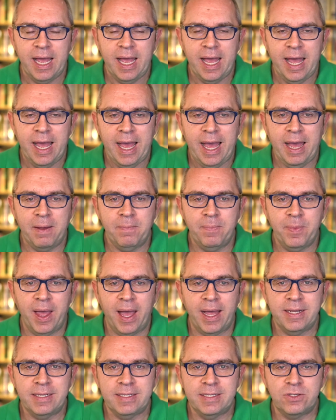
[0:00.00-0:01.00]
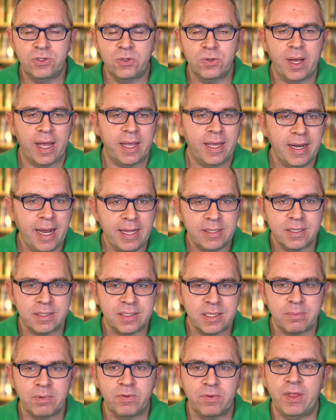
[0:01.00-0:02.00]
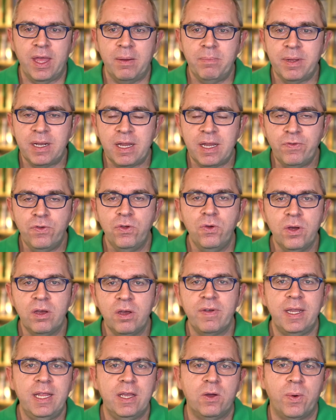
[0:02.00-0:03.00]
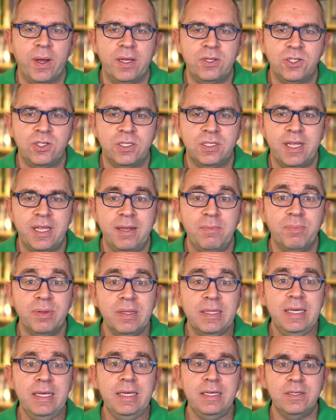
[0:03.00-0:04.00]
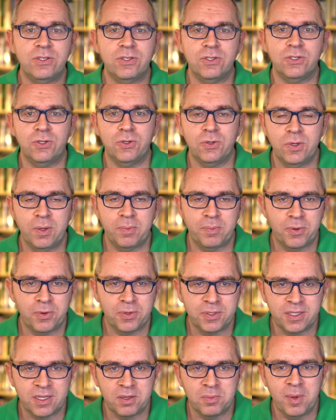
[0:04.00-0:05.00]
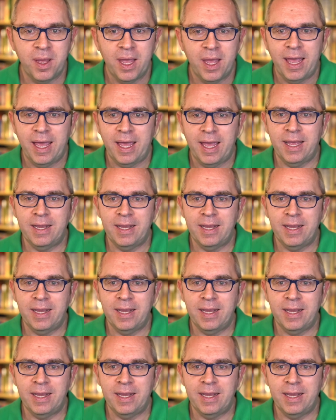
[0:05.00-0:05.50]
And so I can answer some of them, but if you have any questions, then please do post them in